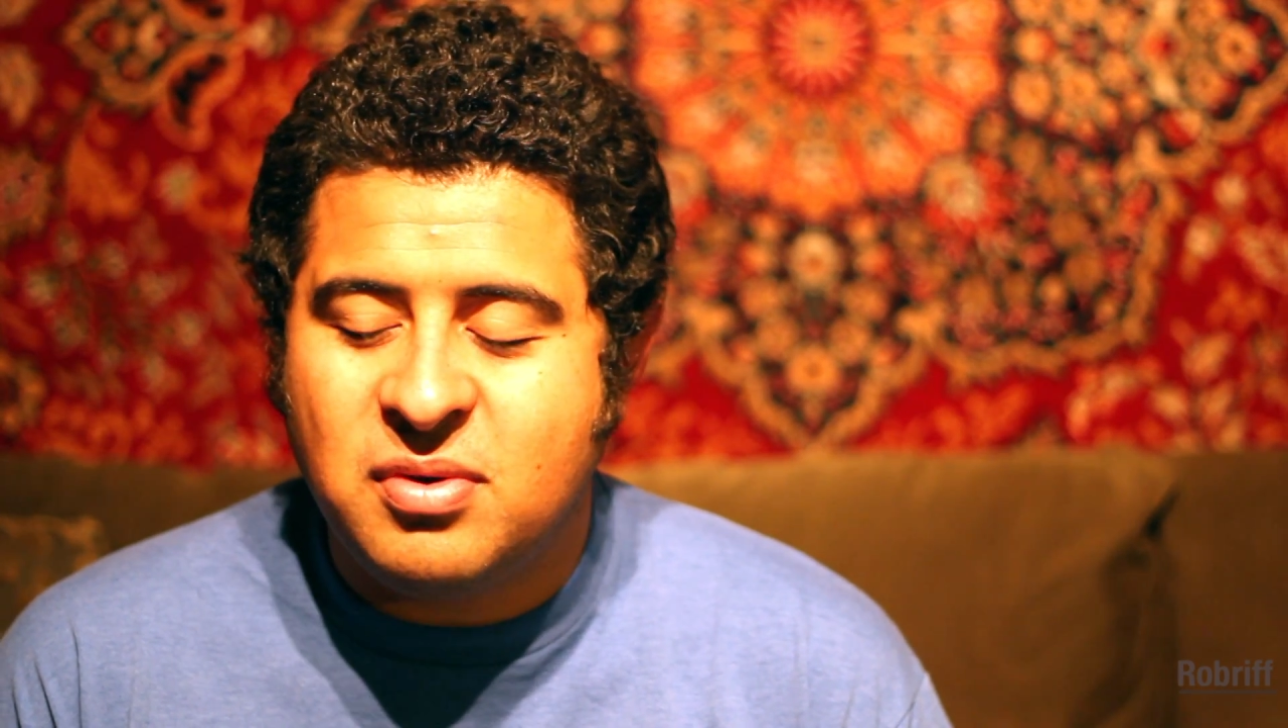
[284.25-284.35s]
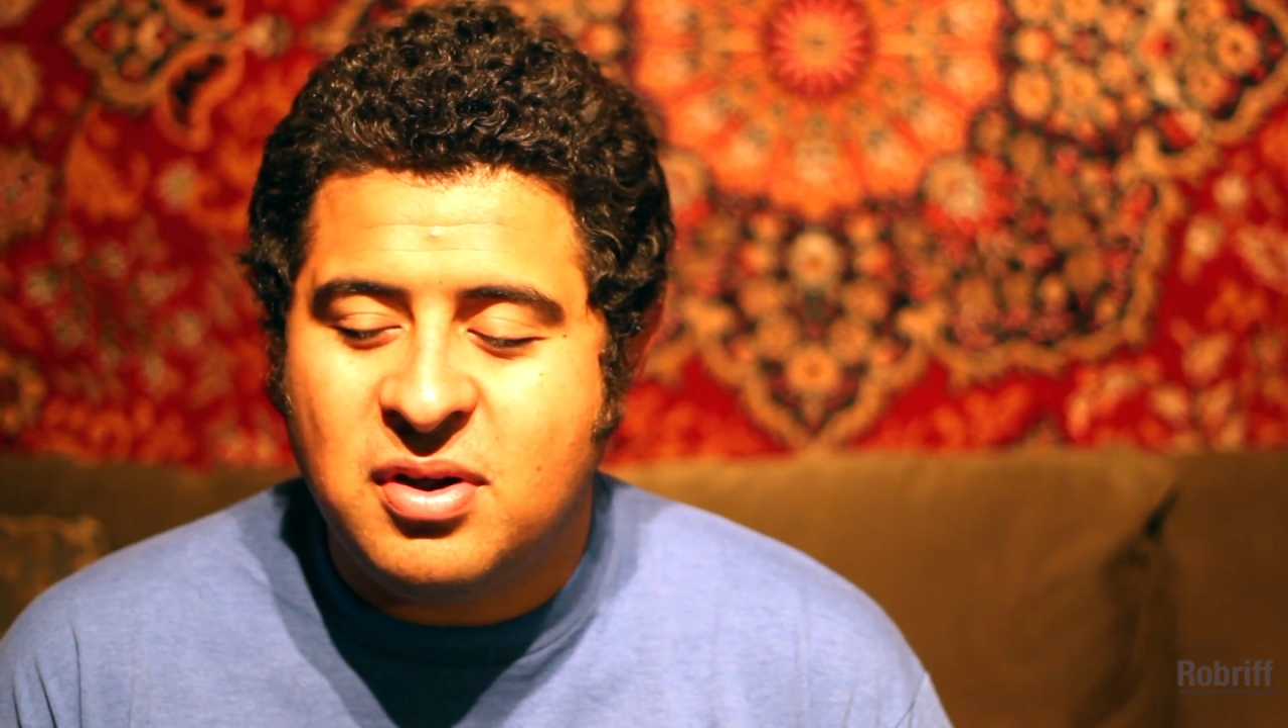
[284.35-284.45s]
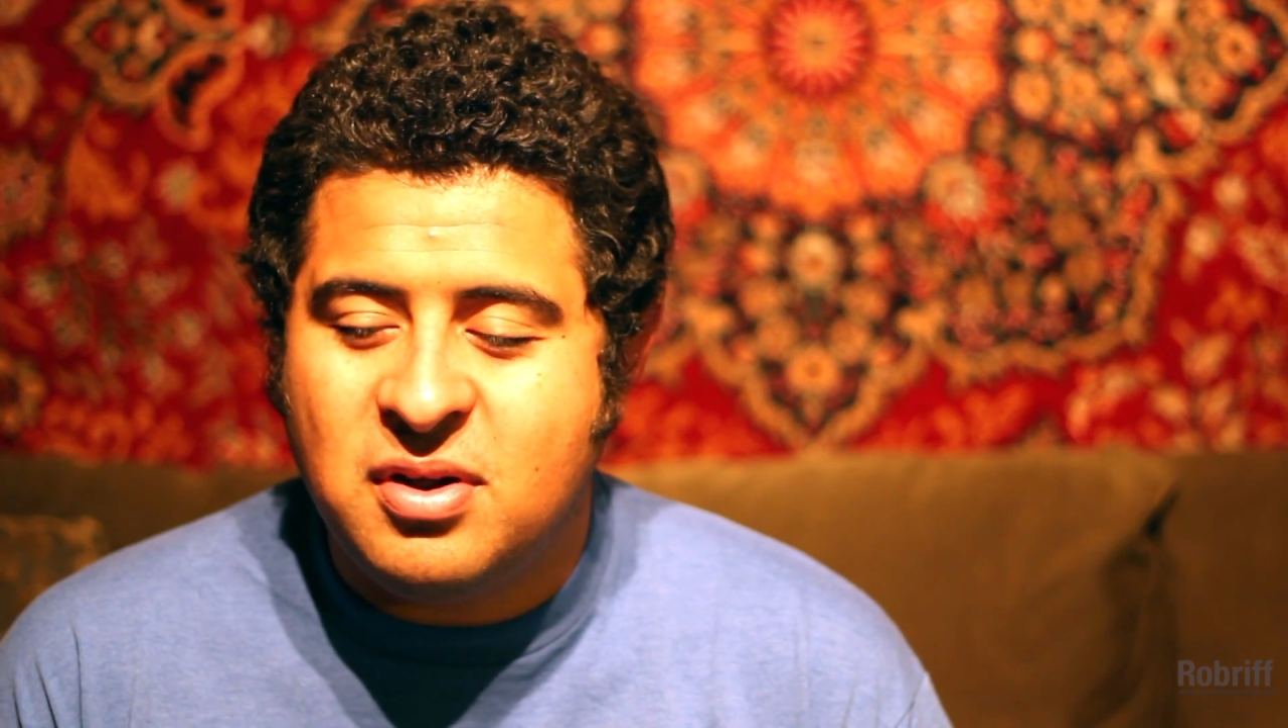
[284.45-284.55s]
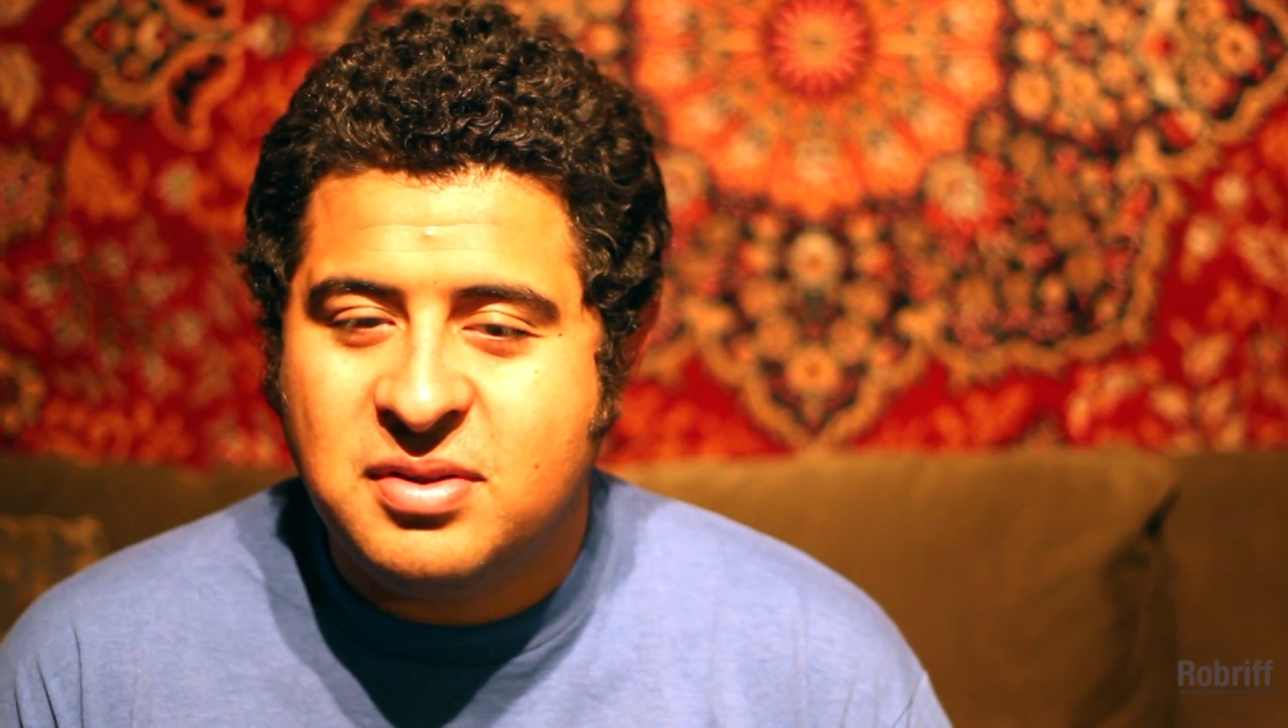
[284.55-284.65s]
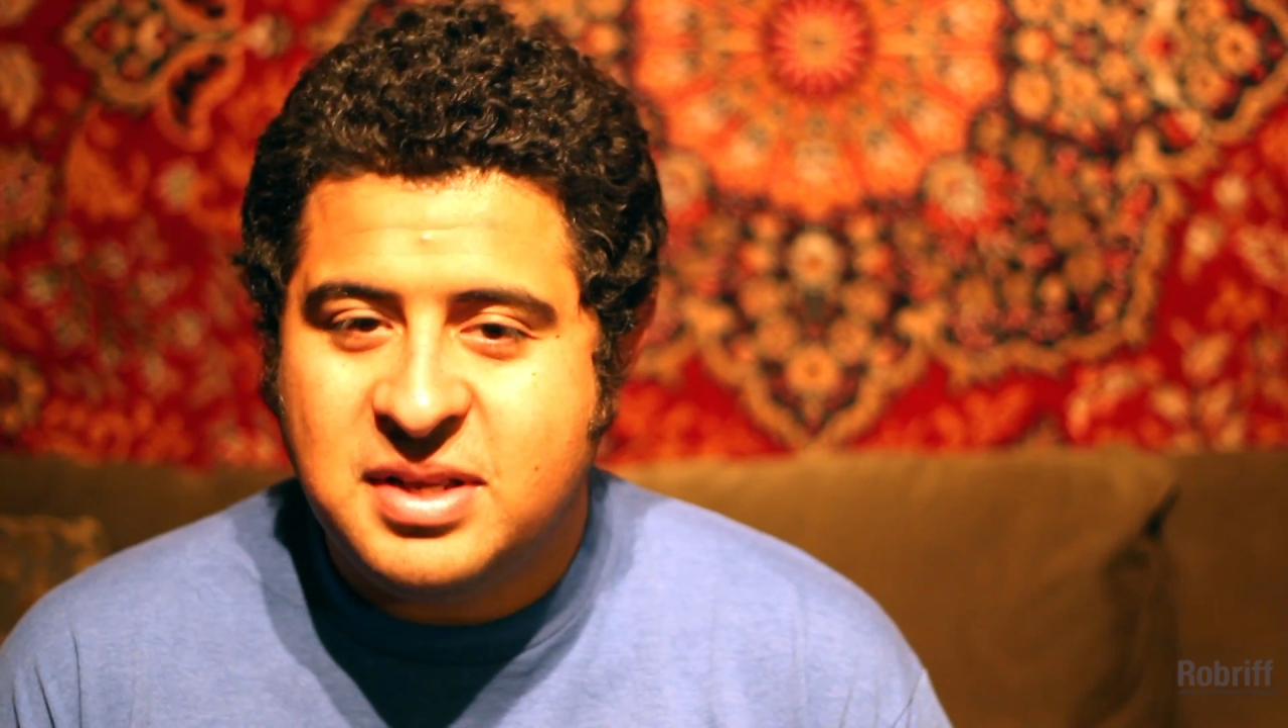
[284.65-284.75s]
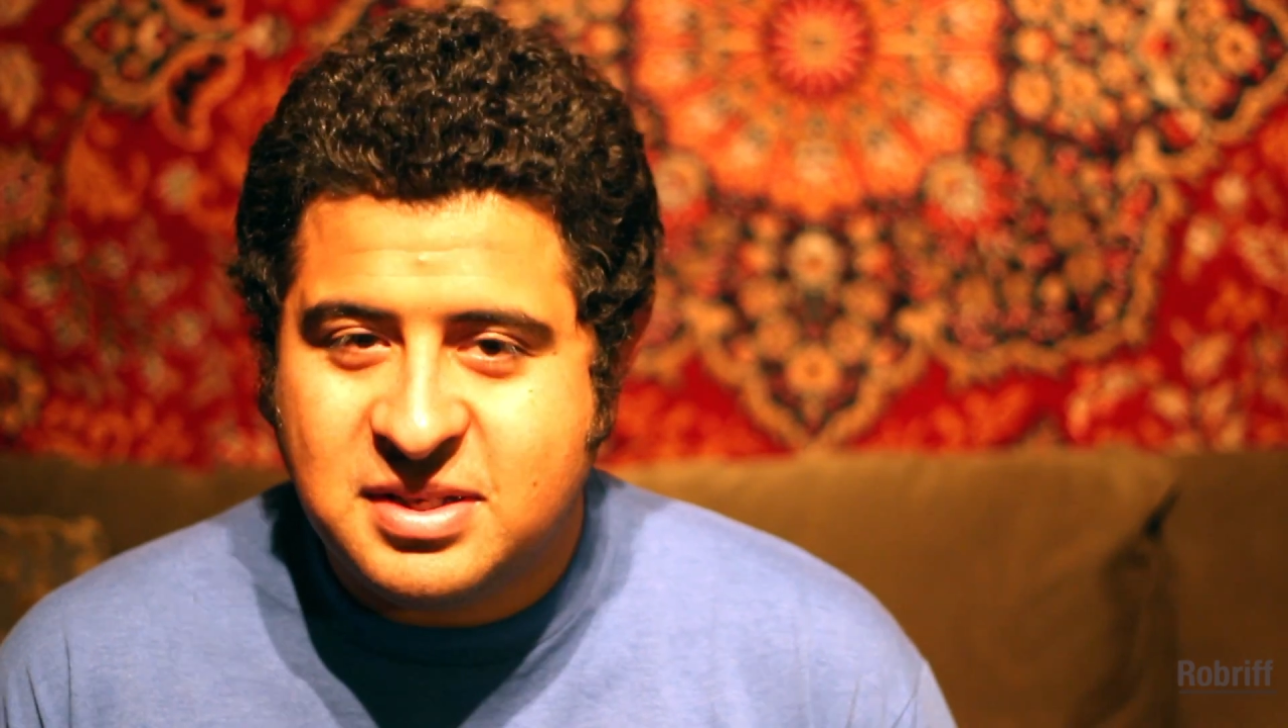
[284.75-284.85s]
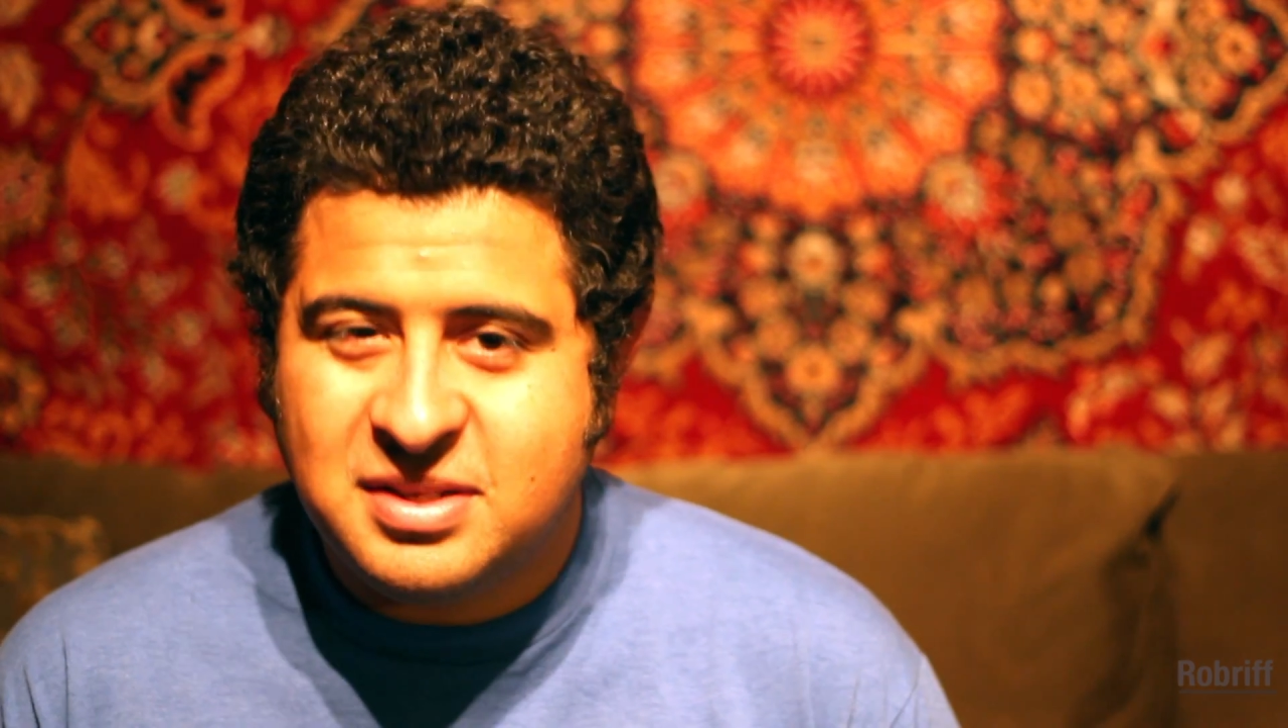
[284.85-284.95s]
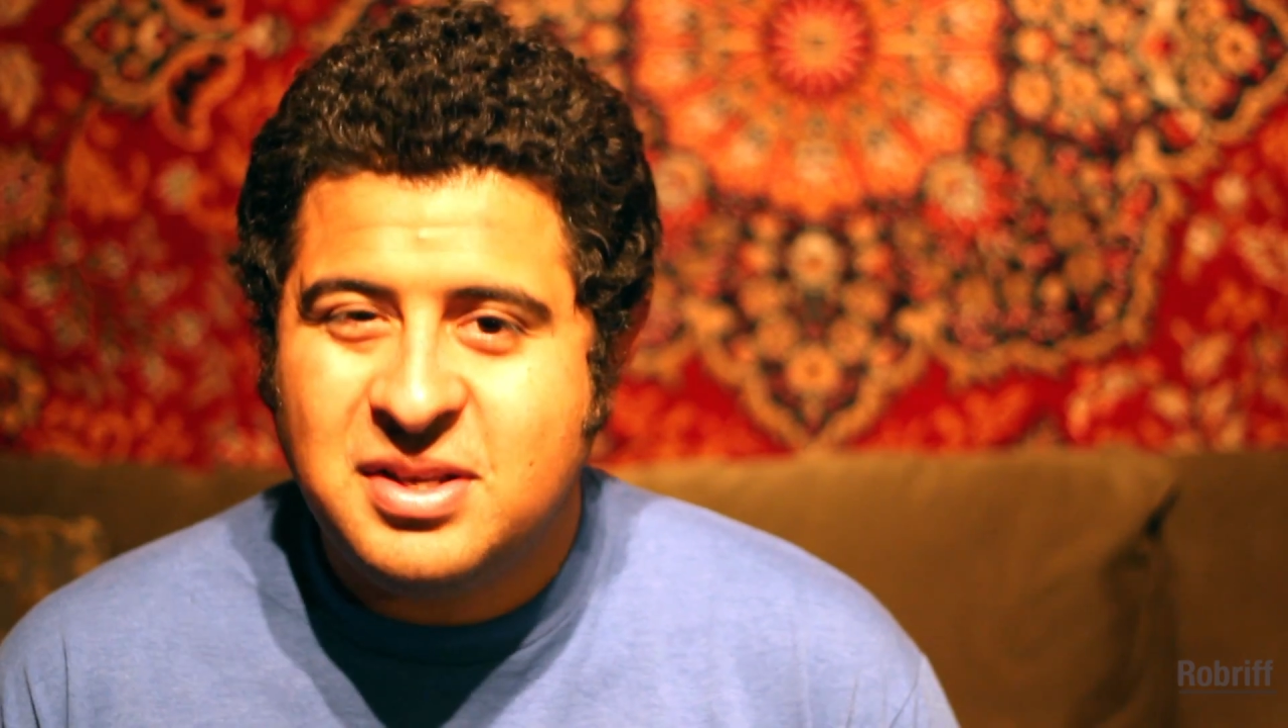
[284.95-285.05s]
all these,